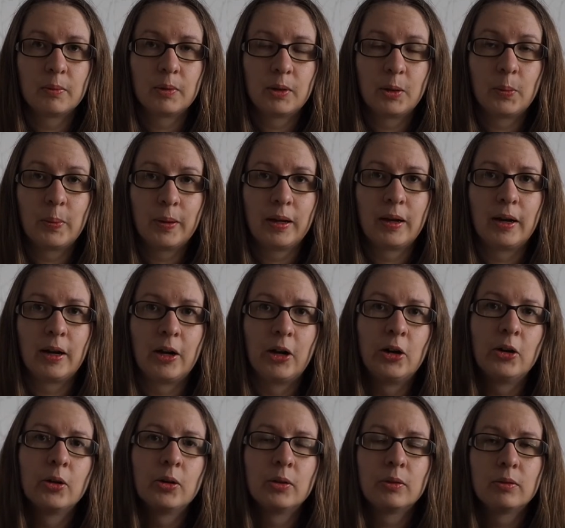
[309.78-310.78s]
the
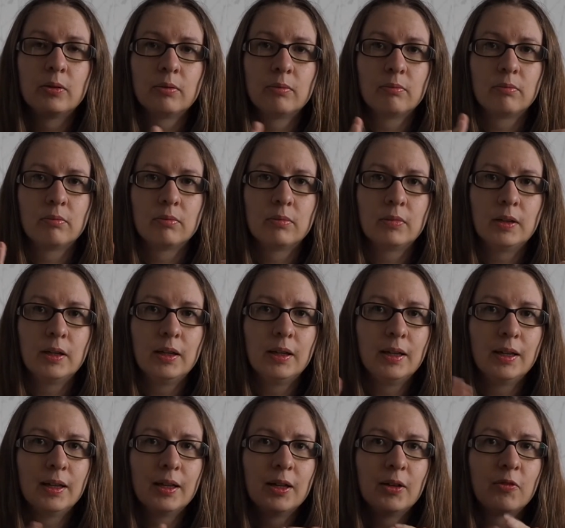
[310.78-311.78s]
pair
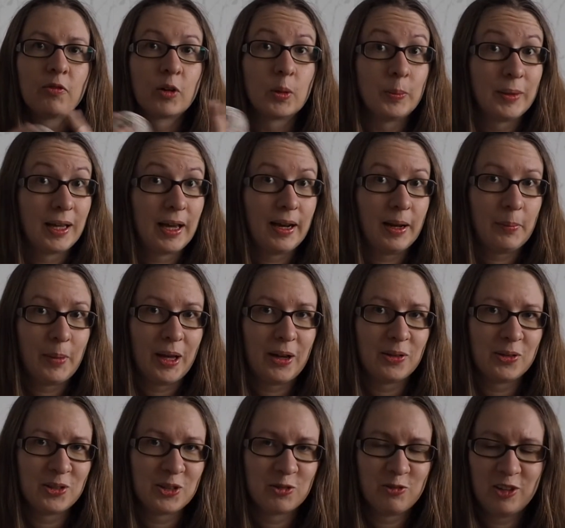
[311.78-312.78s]
from that
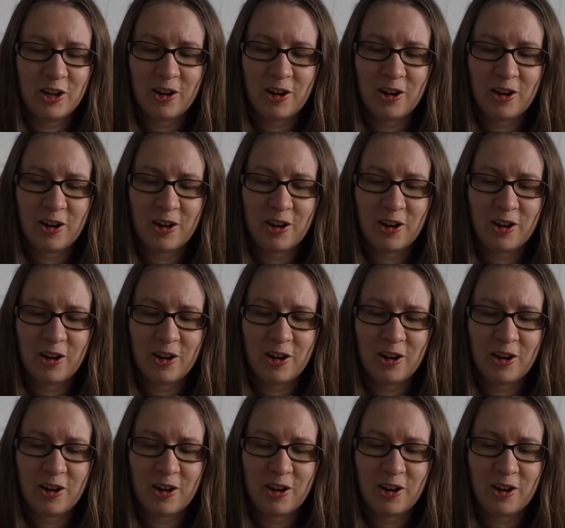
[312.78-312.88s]
amount of